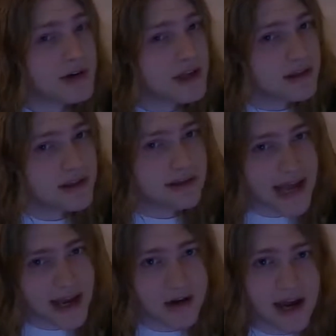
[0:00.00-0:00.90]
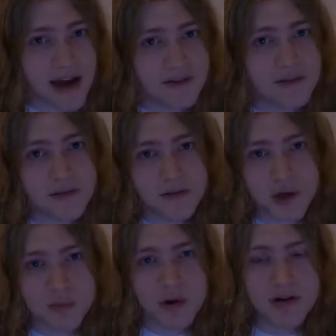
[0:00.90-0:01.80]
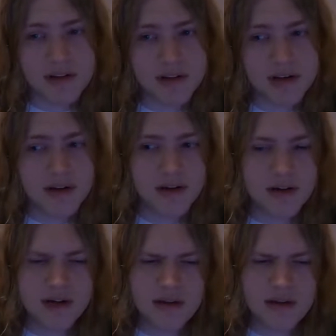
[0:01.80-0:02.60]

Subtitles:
in the latter half of the first part of the year,